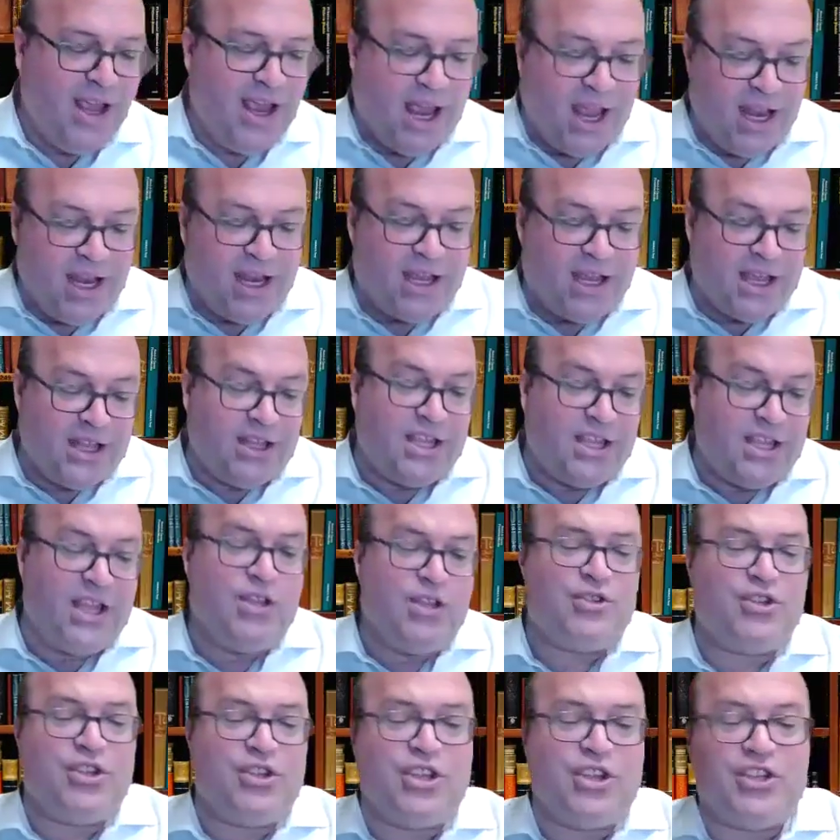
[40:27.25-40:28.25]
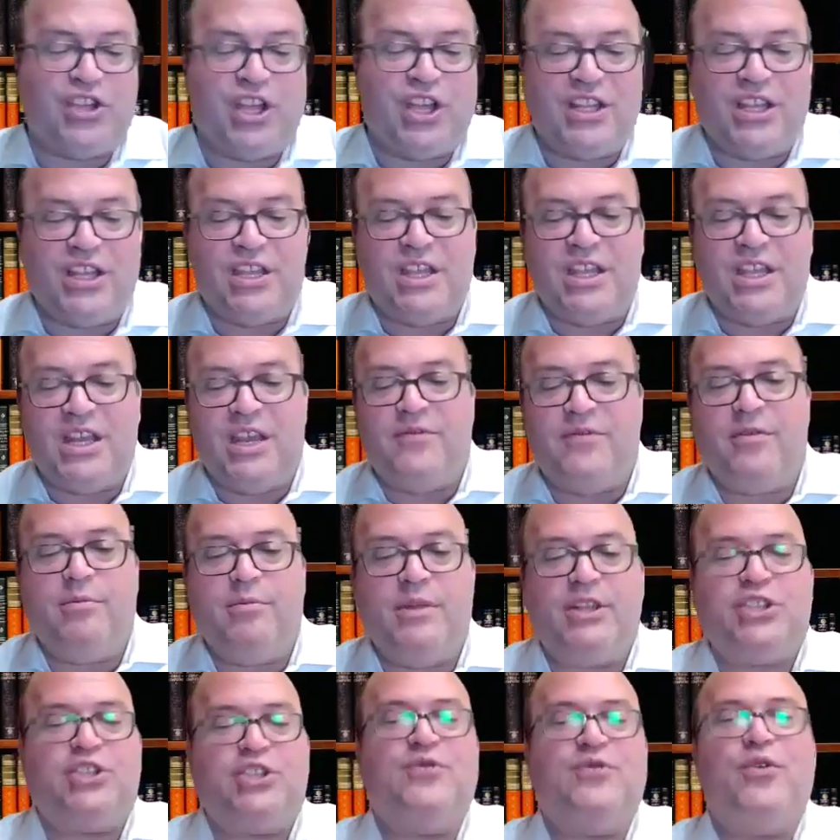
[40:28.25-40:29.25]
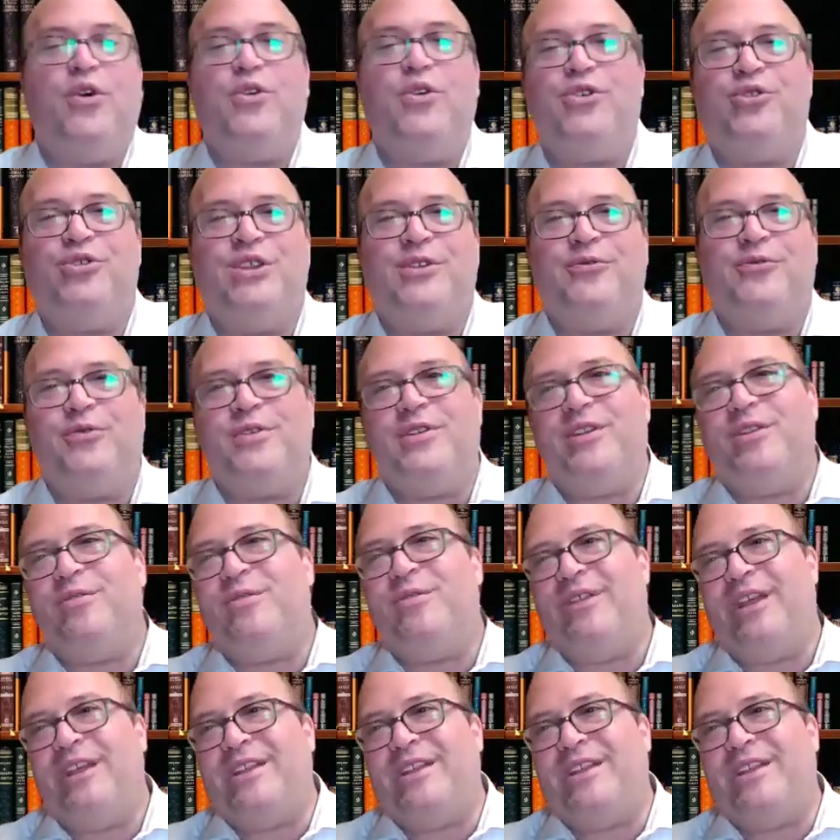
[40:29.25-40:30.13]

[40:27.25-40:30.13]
And it continues to this idea that even mitzvot are different.